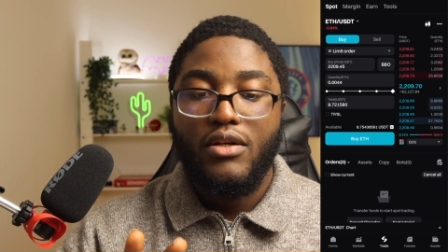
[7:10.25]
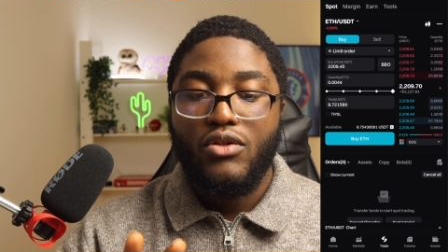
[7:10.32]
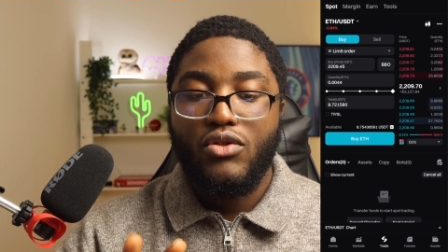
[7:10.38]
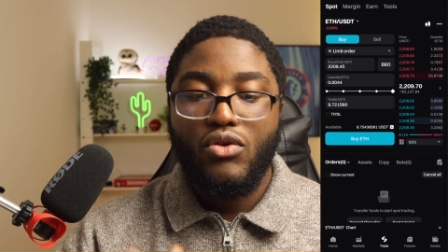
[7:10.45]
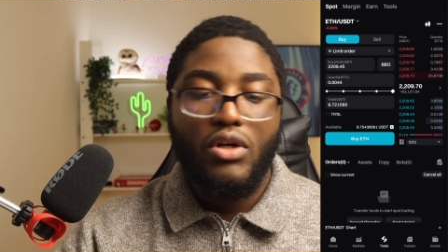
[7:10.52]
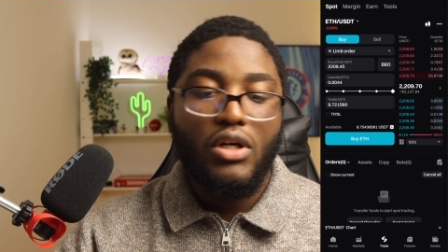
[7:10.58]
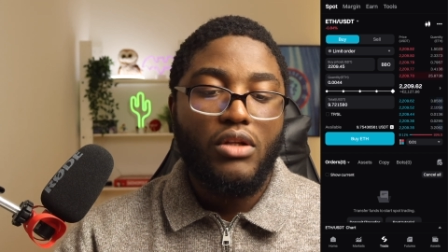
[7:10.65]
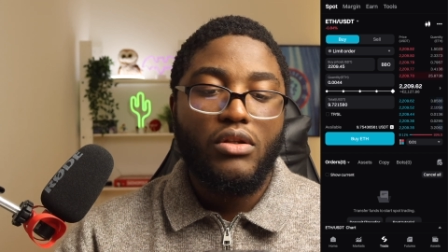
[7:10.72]

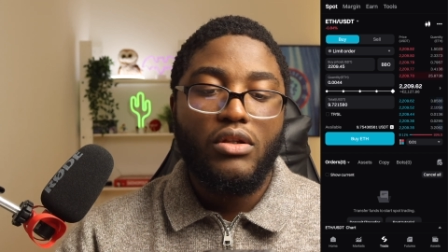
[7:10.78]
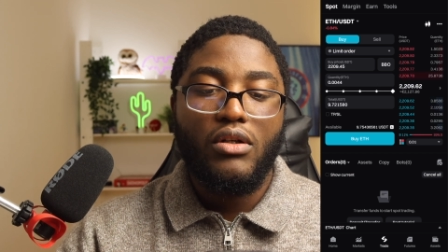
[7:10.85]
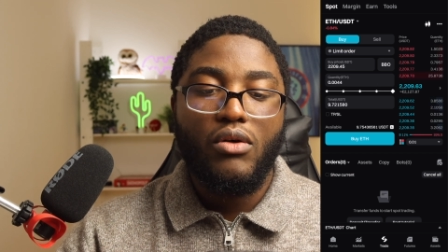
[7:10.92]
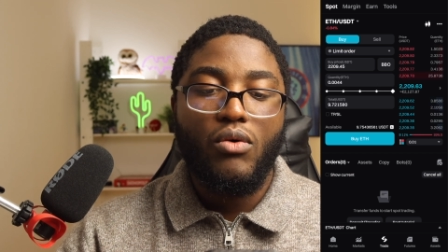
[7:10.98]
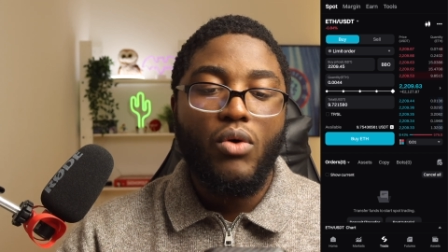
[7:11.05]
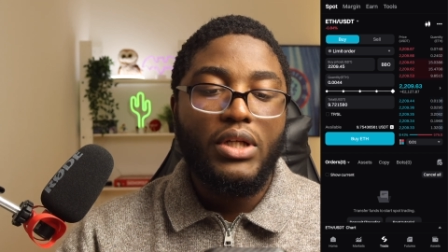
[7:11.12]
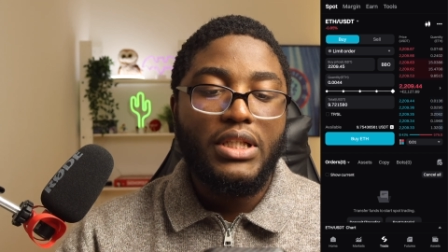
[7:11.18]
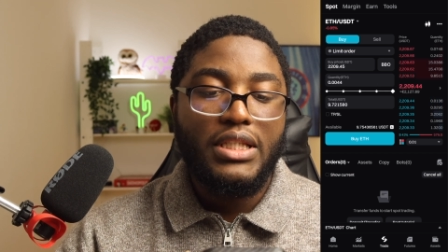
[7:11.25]
So the
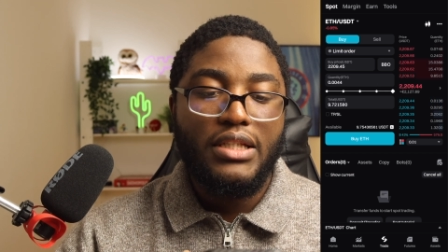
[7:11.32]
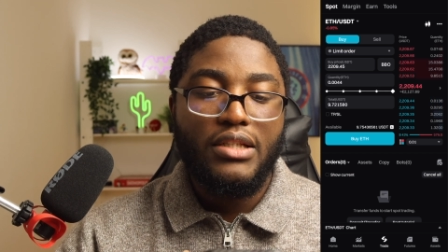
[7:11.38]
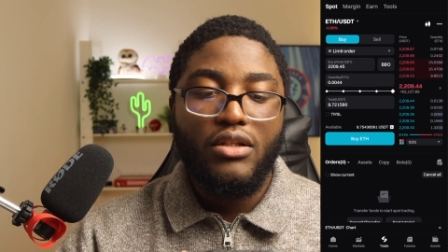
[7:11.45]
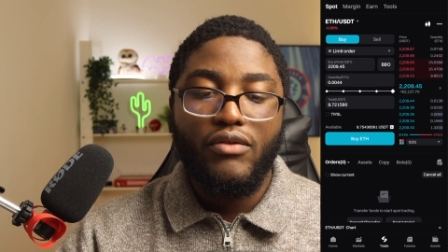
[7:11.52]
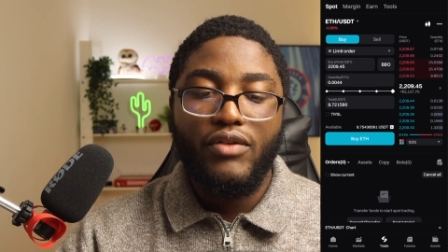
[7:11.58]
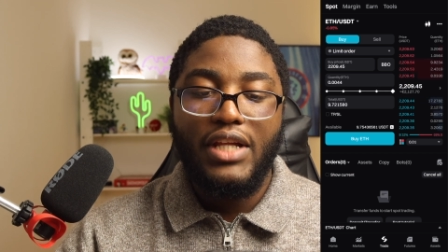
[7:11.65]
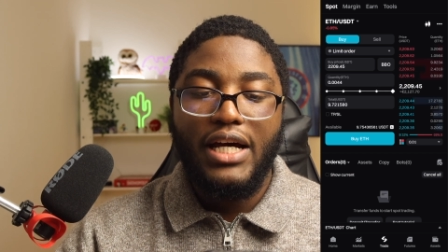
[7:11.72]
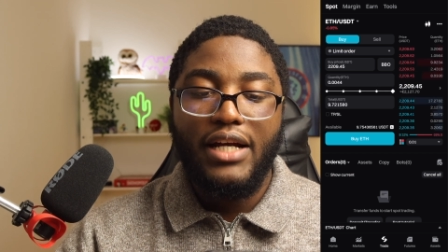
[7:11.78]
quantity
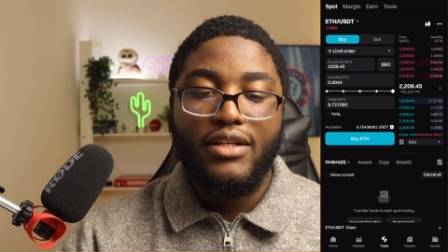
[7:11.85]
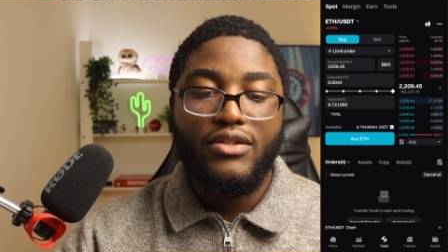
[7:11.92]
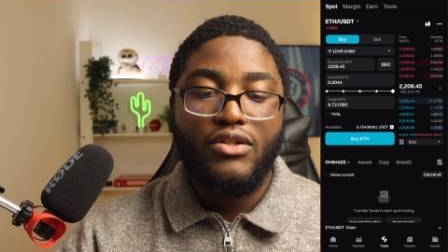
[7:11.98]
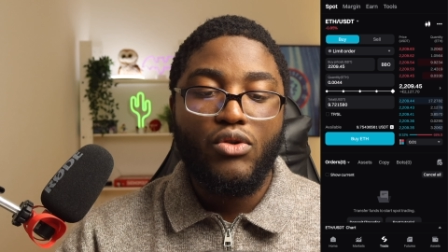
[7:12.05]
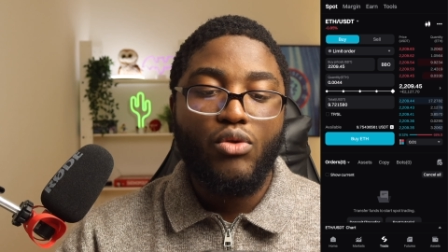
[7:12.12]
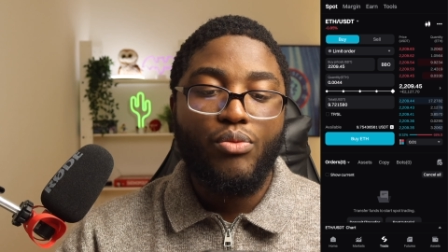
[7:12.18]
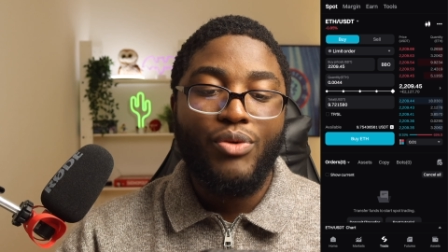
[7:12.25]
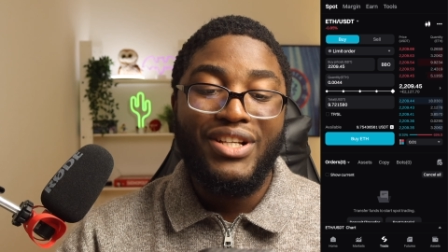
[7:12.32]
of that is
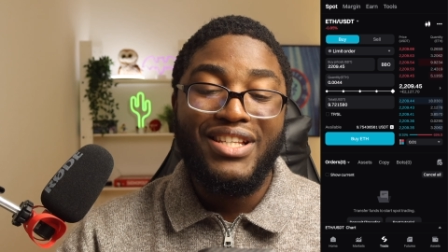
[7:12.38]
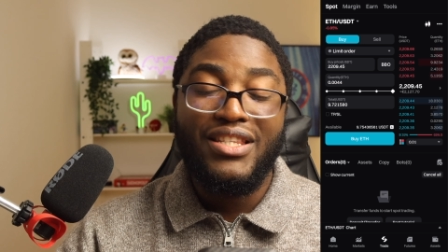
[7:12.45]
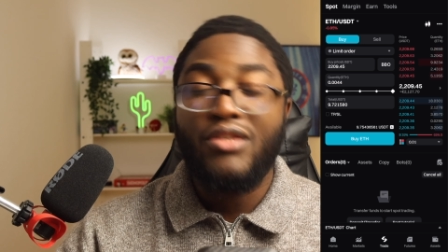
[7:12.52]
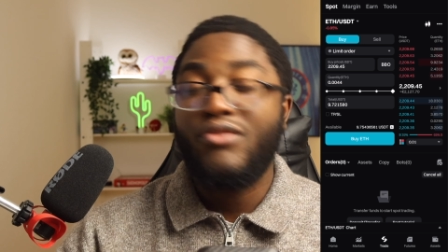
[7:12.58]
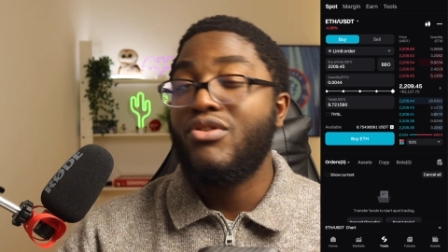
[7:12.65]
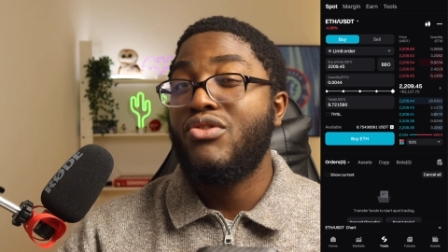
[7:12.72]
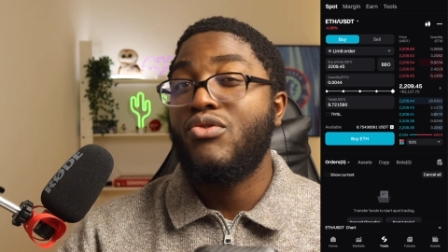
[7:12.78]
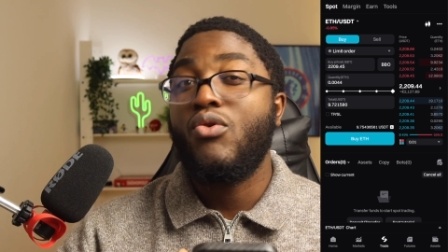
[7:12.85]

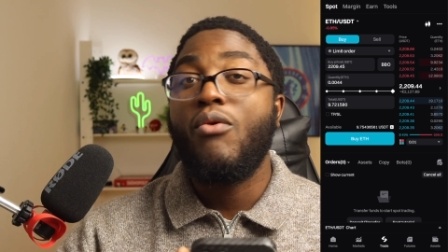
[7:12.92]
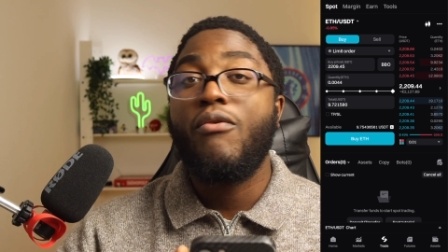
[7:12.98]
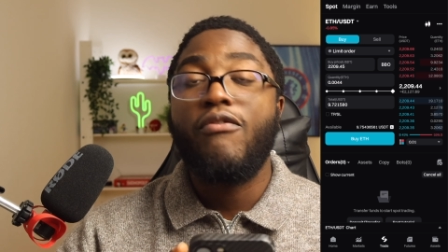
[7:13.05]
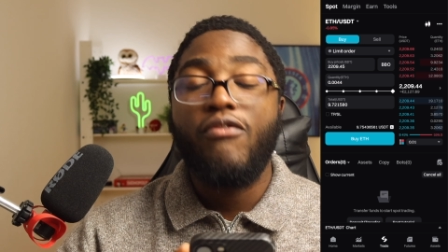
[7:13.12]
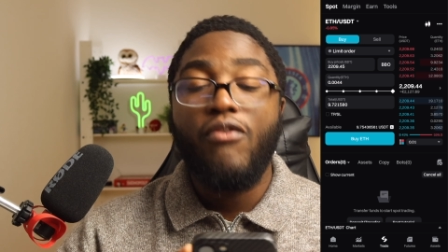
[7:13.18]
0.0044